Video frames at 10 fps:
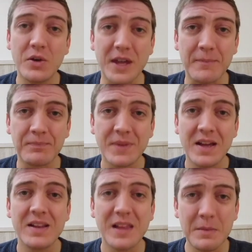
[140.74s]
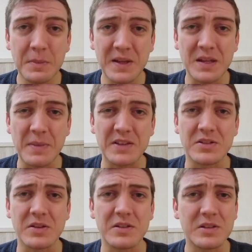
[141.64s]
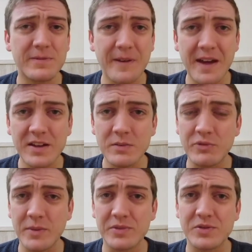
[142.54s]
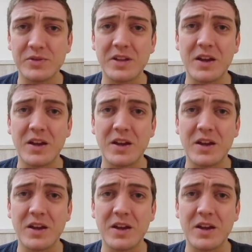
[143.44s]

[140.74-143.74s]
Okay, let me paint the picture. There's fire and brimstone